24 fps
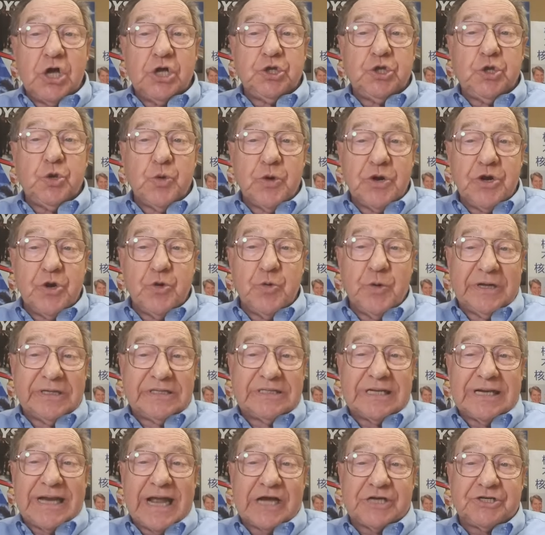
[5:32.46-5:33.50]
to a New
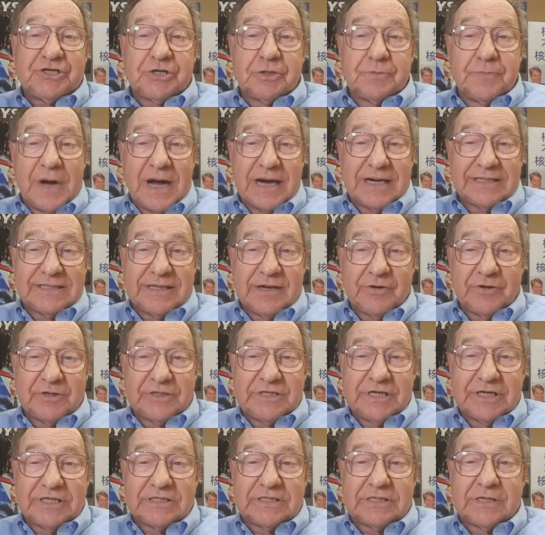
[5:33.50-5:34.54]
International Monetary
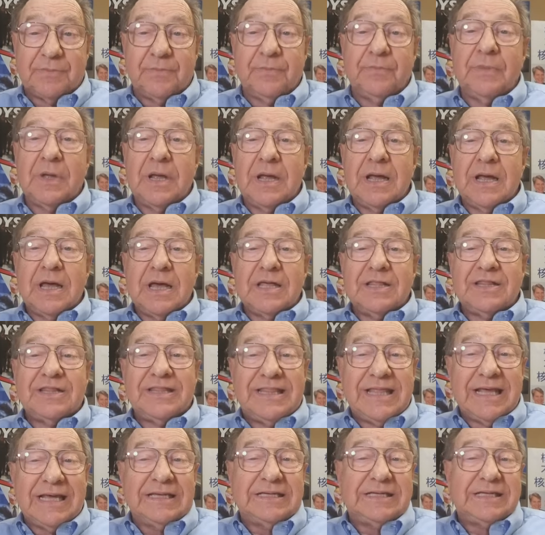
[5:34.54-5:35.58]
System.
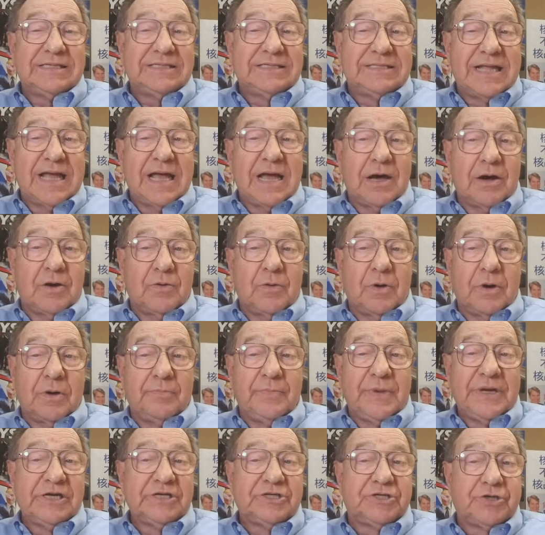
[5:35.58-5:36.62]
This is now
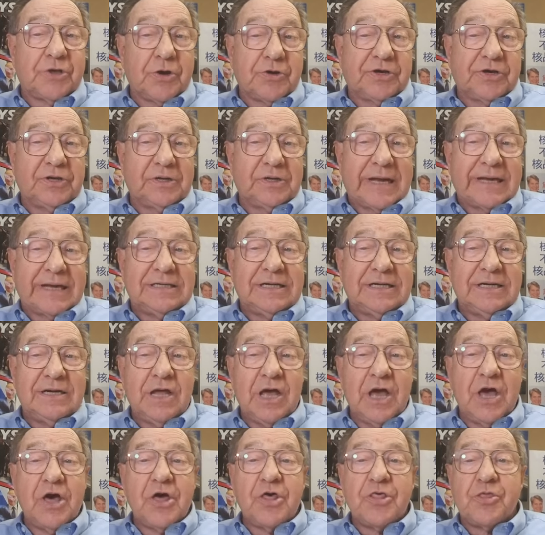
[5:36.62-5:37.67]
being circulated
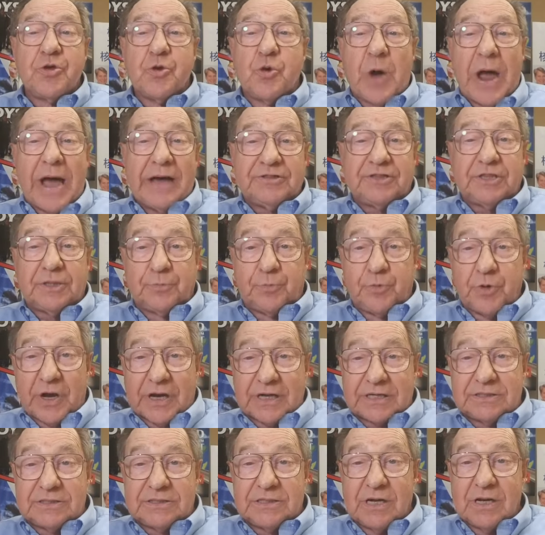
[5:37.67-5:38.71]
throughout the
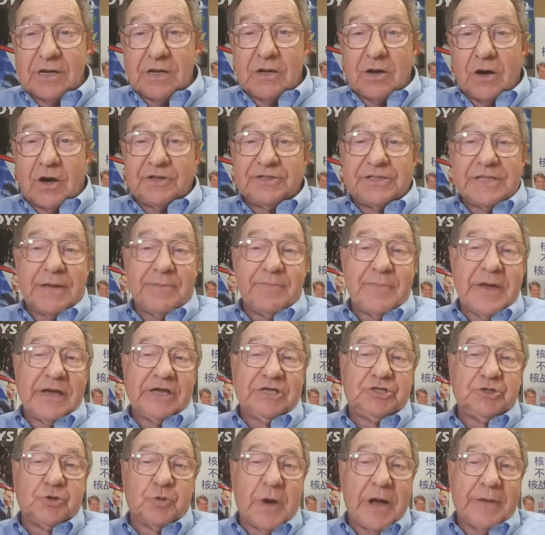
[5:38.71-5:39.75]
BRICS on their
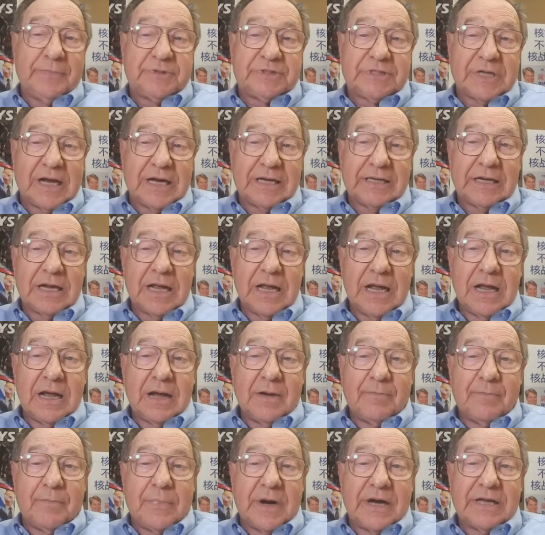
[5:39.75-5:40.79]
major website
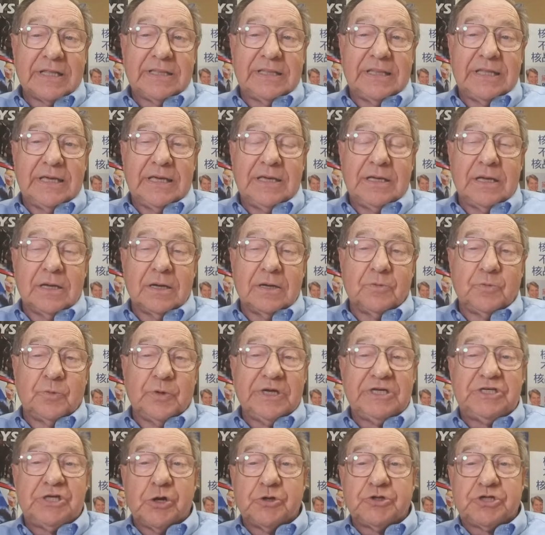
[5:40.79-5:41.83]
by the
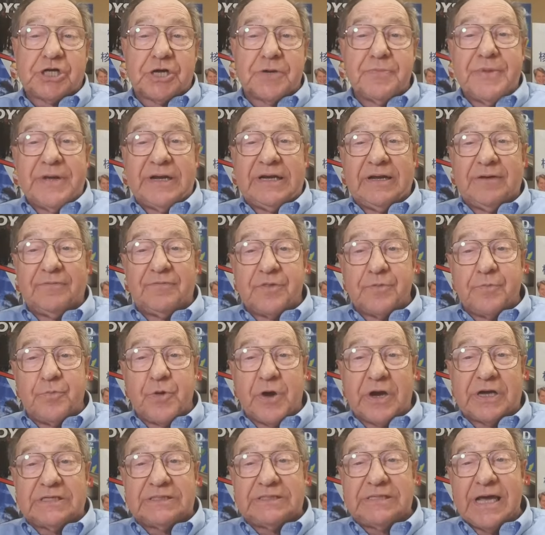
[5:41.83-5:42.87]
Research Committee of the
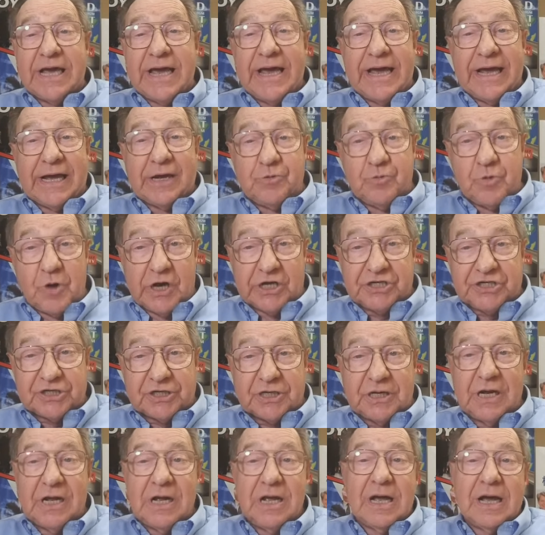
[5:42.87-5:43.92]
BRICS in
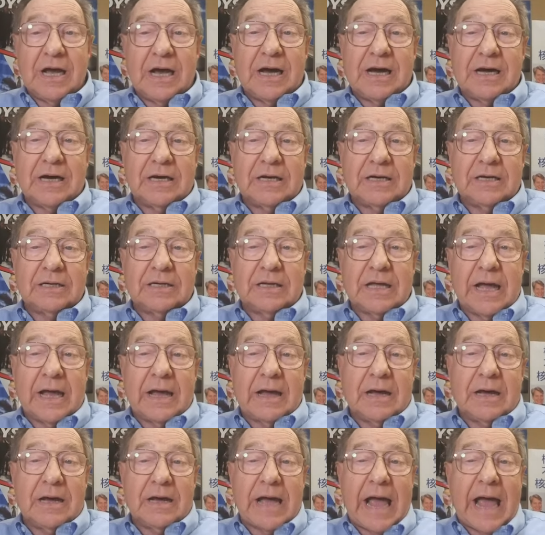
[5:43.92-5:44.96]
Russia
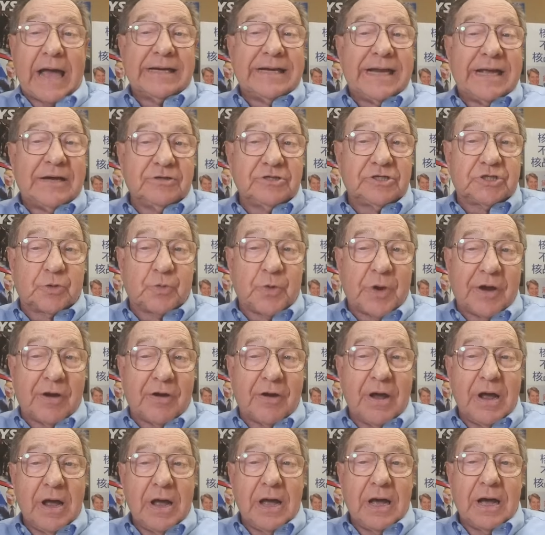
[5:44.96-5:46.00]
and
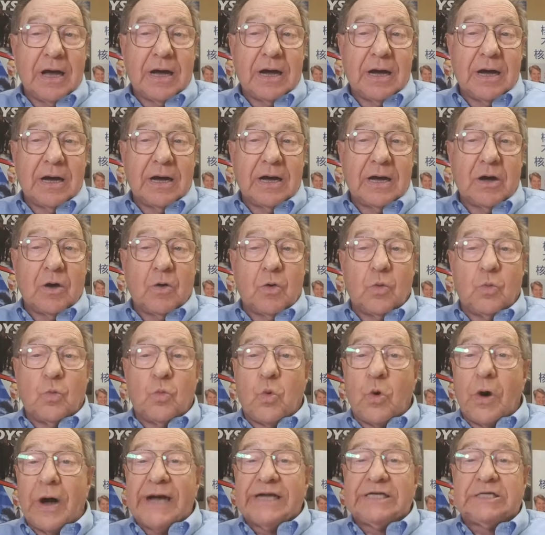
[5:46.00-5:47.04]
elsewhere.
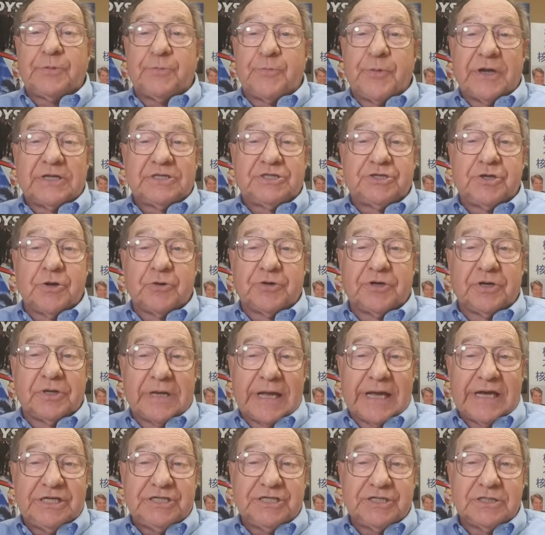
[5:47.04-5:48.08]
Widespread
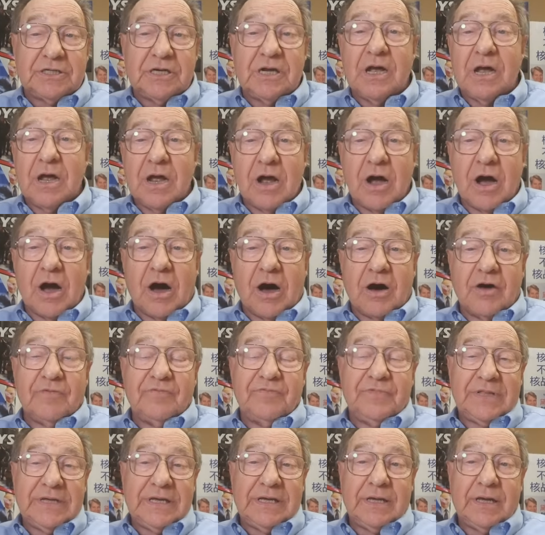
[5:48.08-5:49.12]
circulation
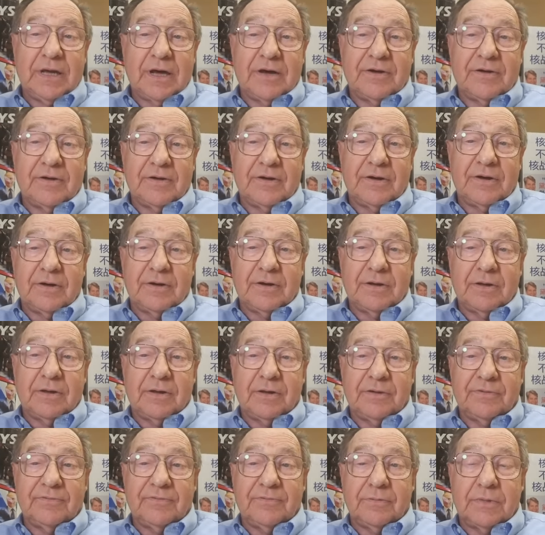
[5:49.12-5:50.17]
of the
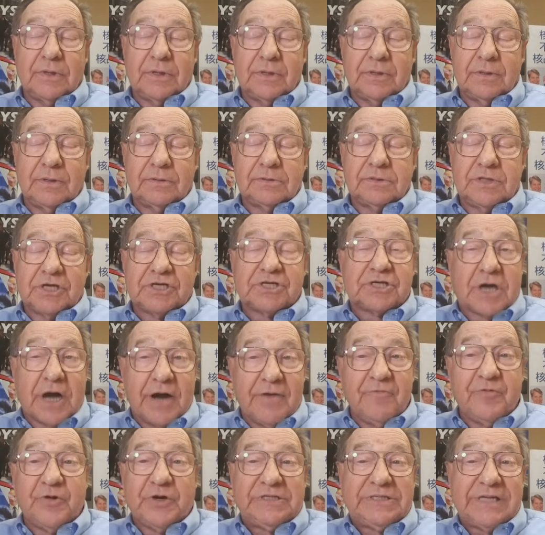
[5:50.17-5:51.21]

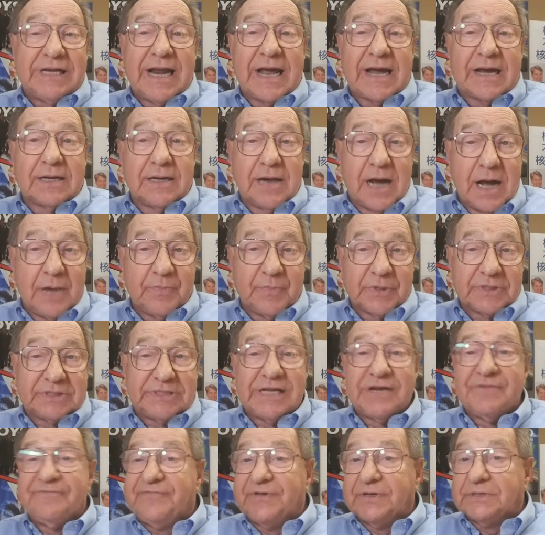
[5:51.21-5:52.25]
discoveries in economics,
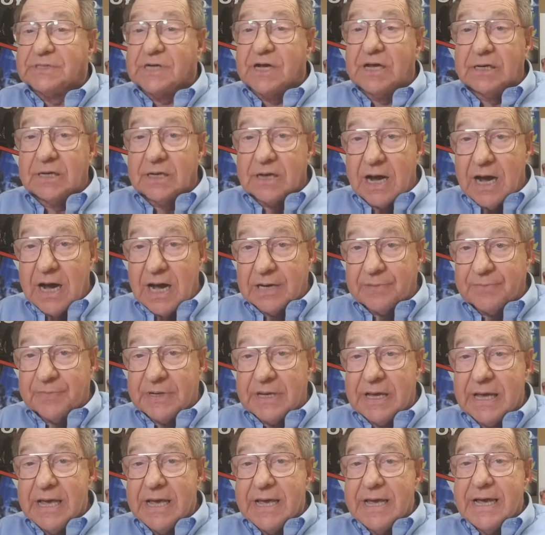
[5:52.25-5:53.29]
in physical
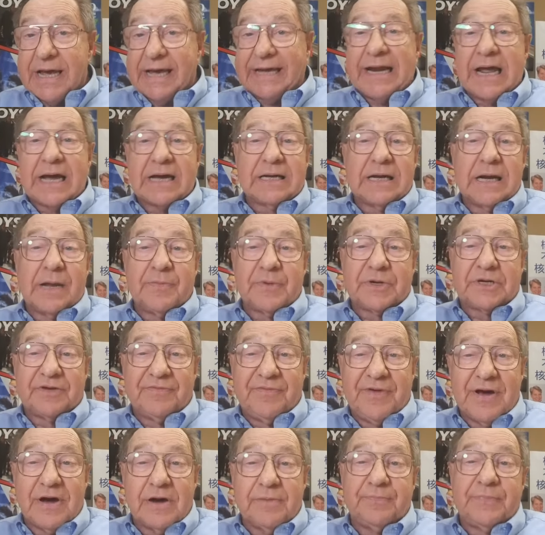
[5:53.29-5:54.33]
economy, in economic
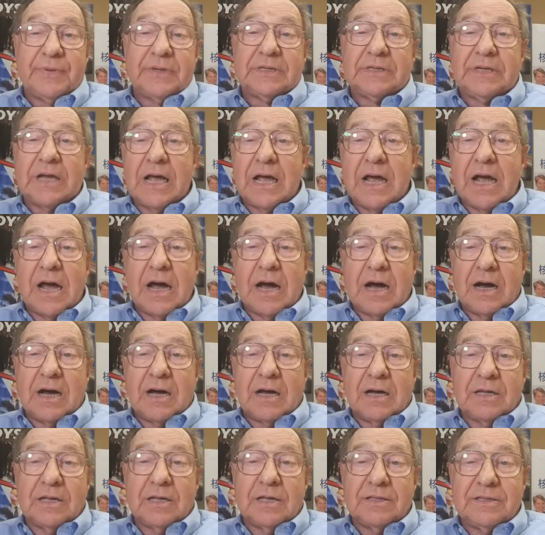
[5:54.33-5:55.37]
development
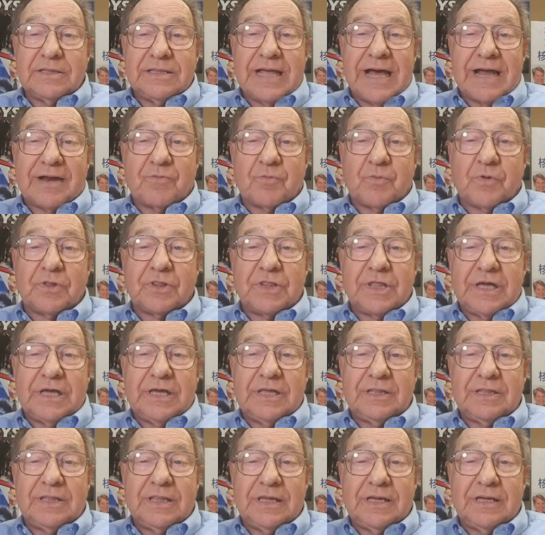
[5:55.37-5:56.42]
that were
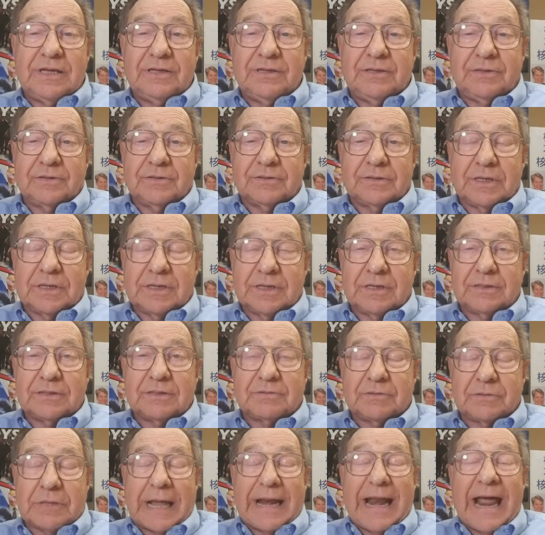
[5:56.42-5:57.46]

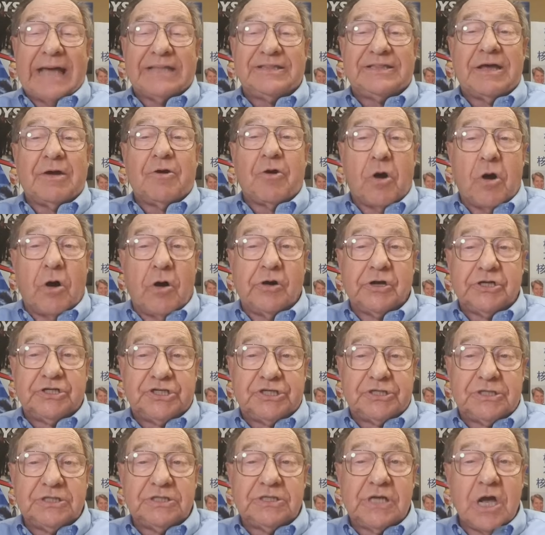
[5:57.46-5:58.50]
that had their
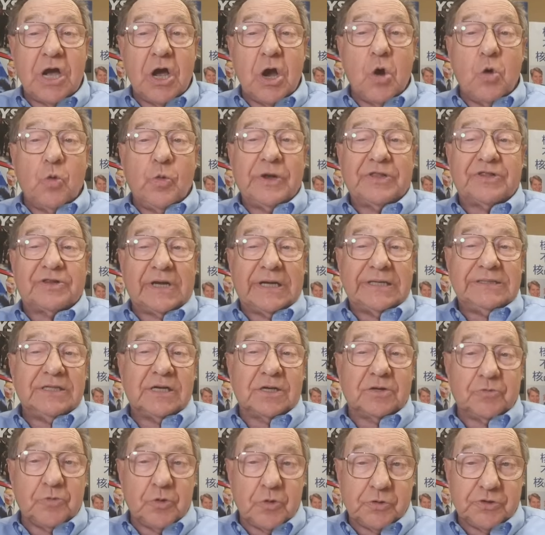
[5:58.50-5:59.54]
origins with Lyndon
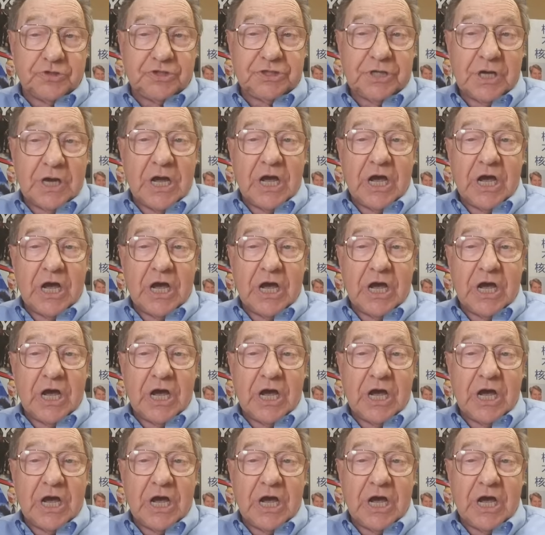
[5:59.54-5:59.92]
LaRouche.